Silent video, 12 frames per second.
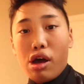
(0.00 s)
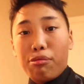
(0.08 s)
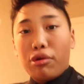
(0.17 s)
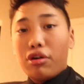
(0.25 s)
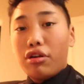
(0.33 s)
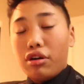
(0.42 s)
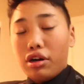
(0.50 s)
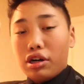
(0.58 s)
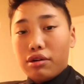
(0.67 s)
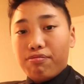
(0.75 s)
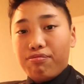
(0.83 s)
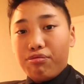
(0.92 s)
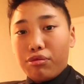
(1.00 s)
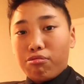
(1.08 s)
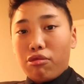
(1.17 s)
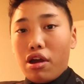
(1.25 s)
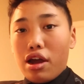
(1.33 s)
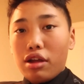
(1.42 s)
I'll put
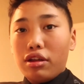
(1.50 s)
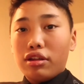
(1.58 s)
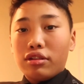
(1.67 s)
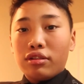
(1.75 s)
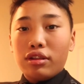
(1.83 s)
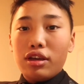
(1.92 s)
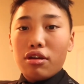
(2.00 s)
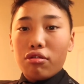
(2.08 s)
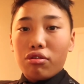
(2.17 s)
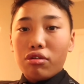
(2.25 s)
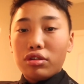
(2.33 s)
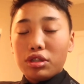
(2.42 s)
Brad and Leo's